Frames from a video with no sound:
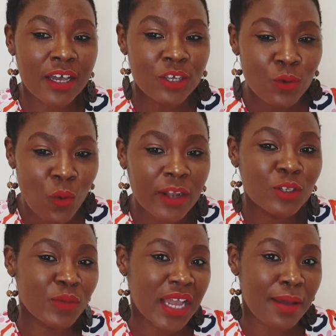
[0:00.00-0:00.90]
you want
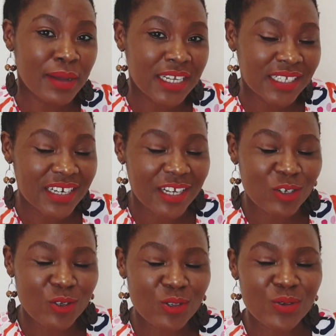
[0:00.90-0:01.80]
to become an
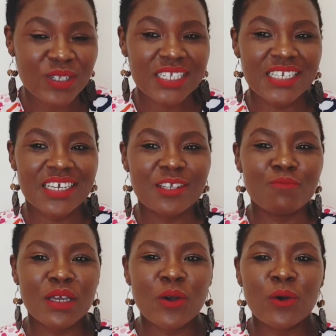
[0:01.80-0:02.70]
international school teacher is
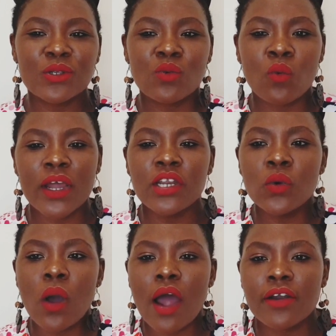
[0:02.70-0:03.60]
because when
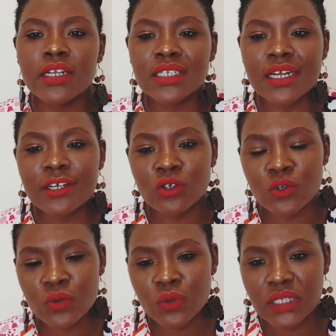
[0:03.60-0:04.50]
you are an international
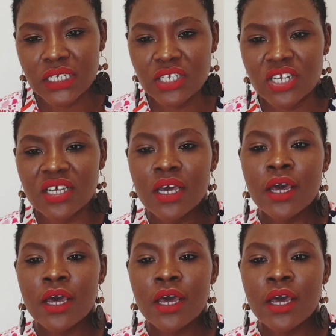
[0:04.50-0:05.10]
school teacher,